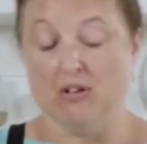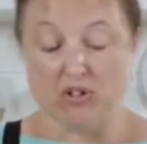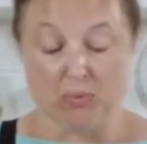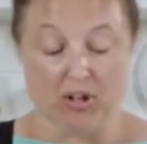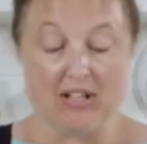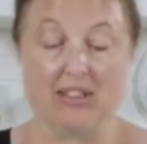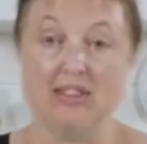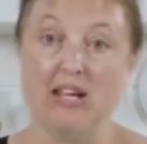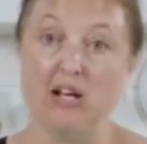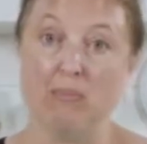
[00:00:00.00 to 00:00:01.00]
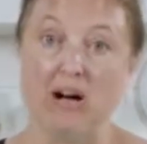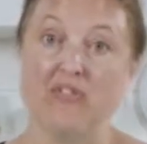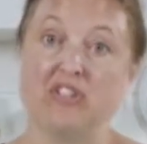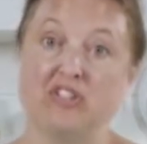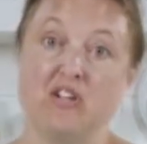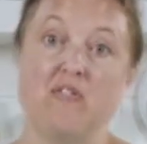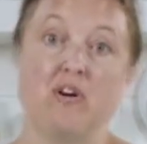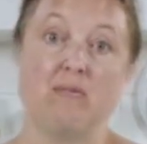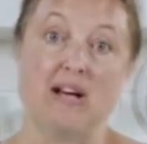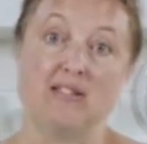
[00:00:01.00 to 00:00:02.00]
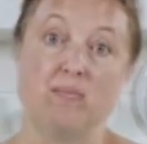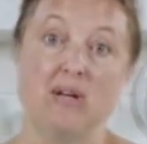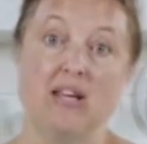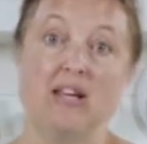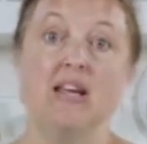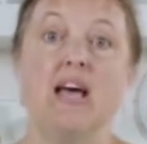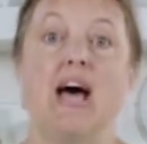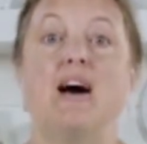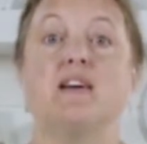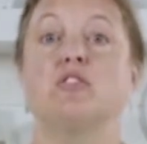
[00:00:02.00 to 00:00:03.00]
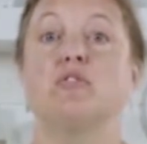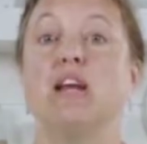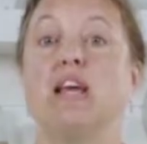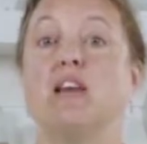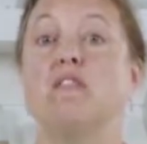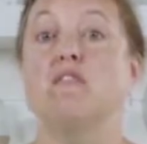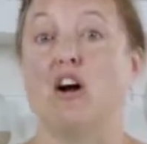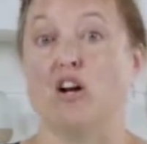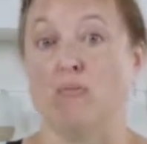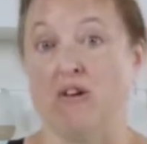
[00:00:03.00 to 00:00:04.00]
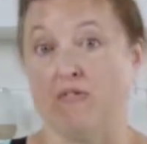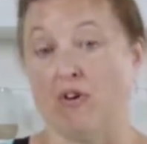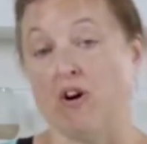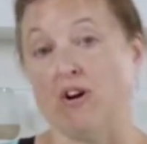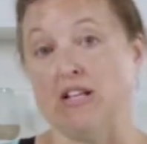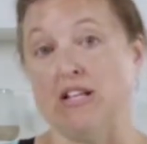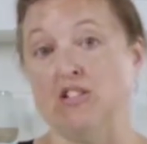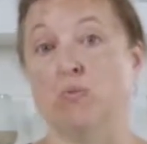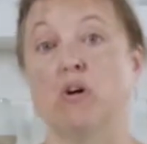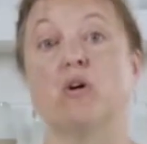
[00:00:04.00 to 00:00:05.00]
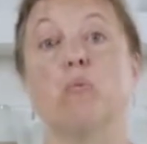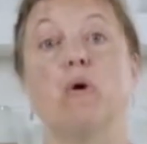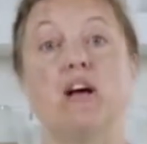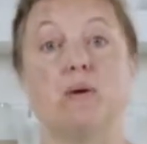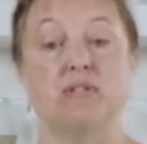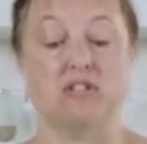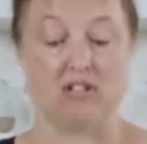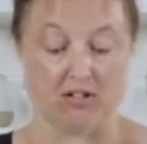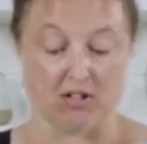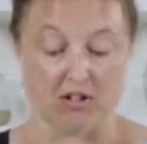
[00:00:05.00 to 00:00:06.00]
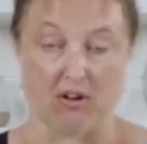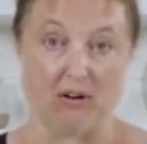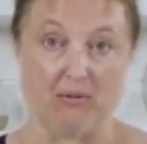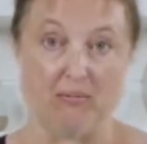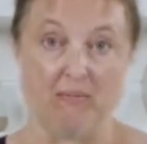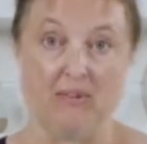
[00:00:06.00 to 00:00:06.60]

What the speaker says: So we're going to think about the start of our recipe as creating an environment for our yeast where it can wake up and start to grow.